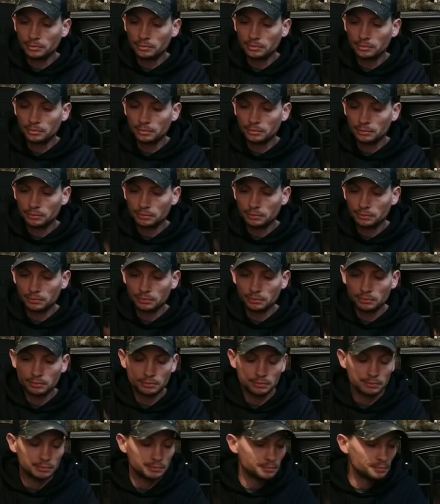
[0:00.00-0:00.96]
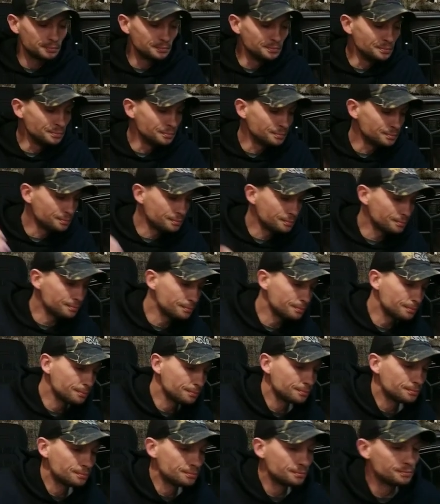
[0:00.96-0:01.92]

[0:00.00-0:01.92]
(no one is talking)